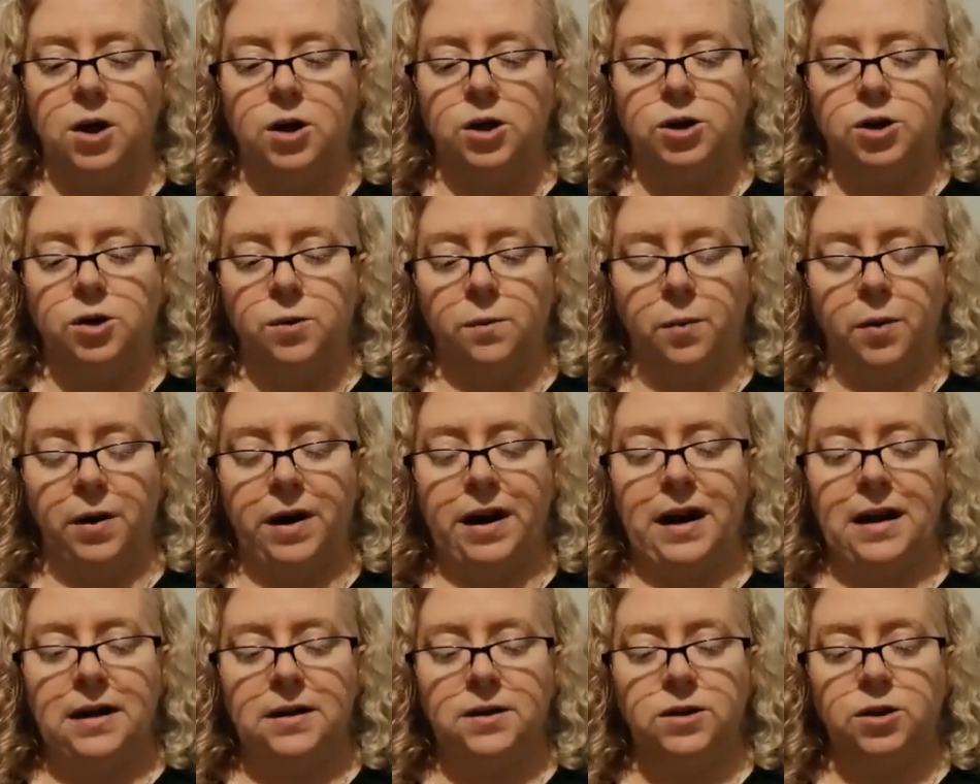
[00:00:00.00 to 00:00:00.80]
To
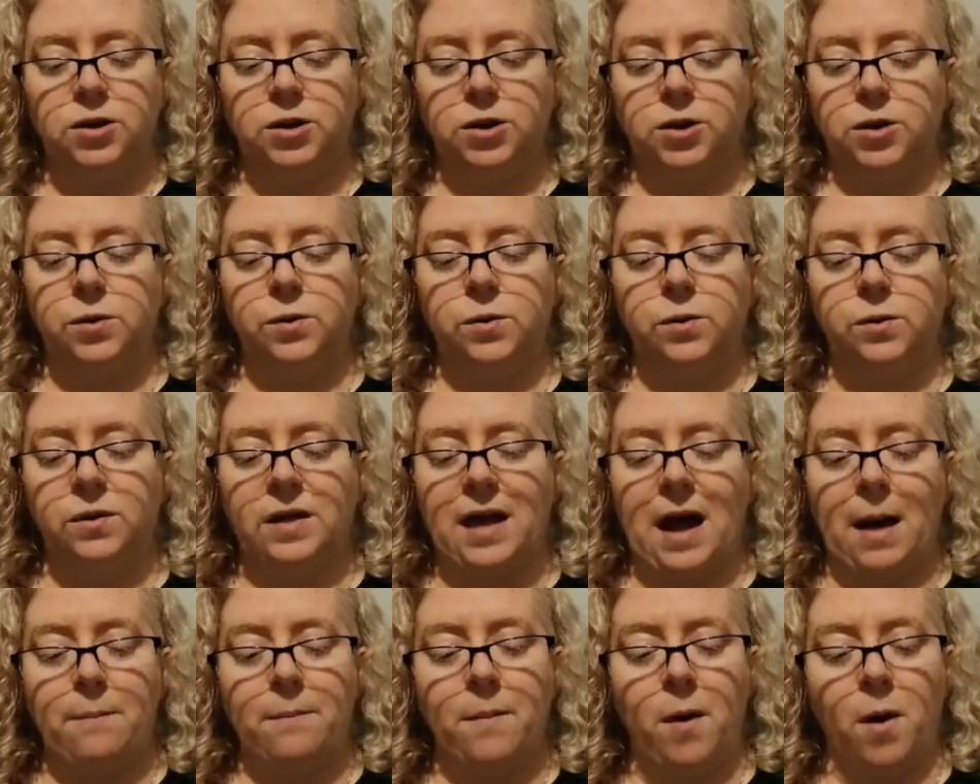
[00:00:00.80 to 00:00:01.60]
bring us to
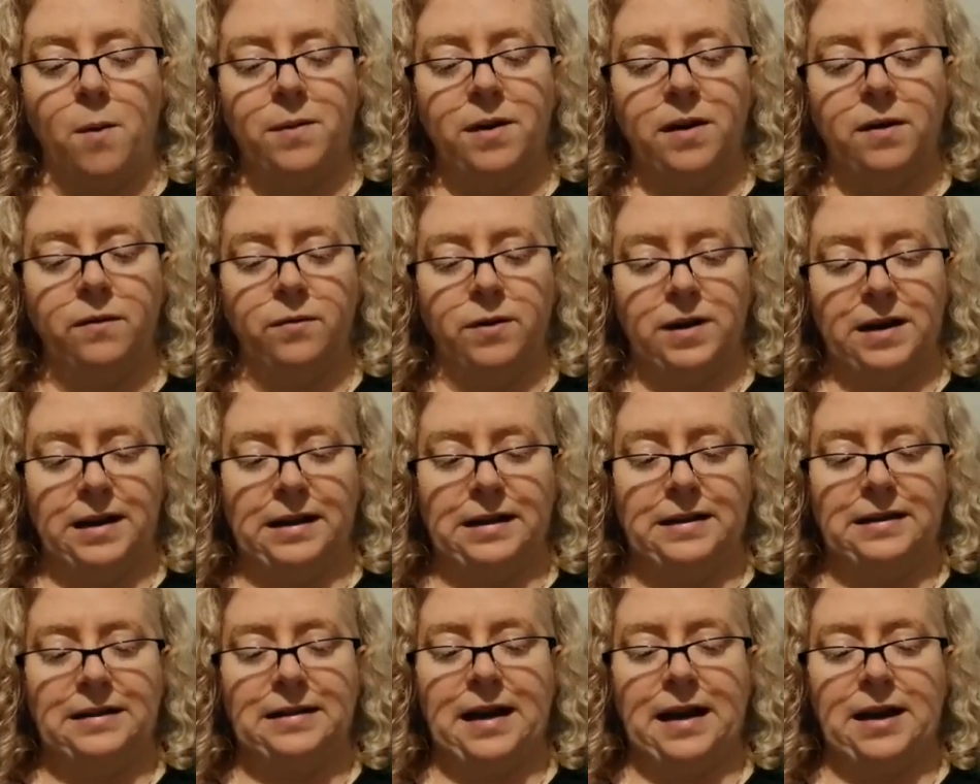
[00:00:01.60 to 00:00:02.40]
that moment of
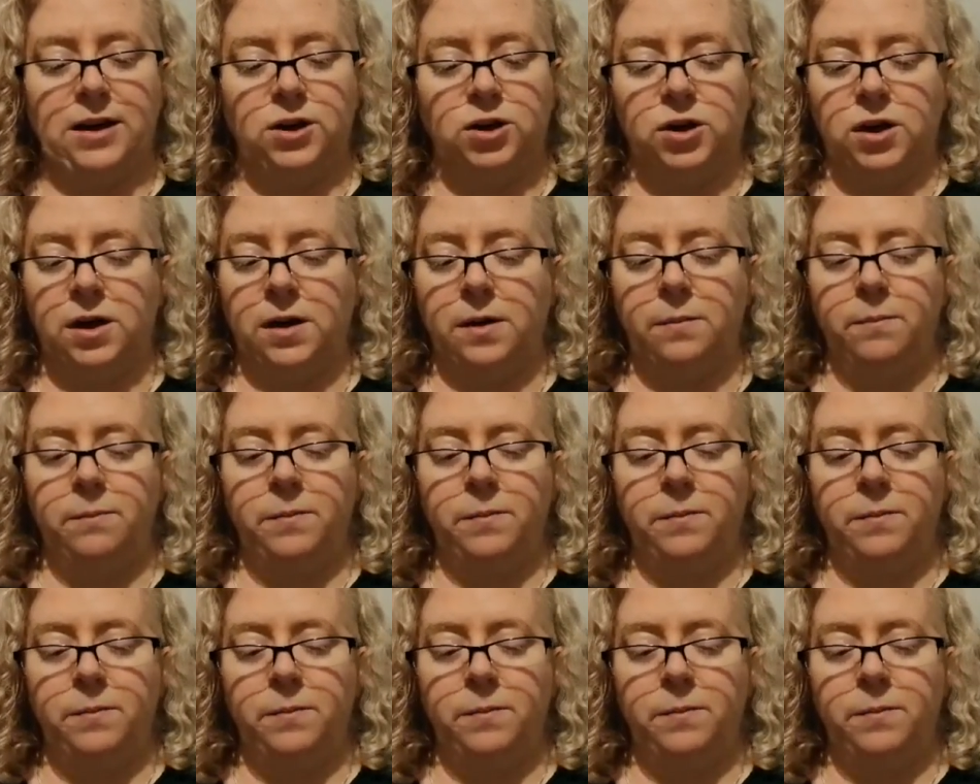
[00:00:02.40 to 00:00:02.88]
realization.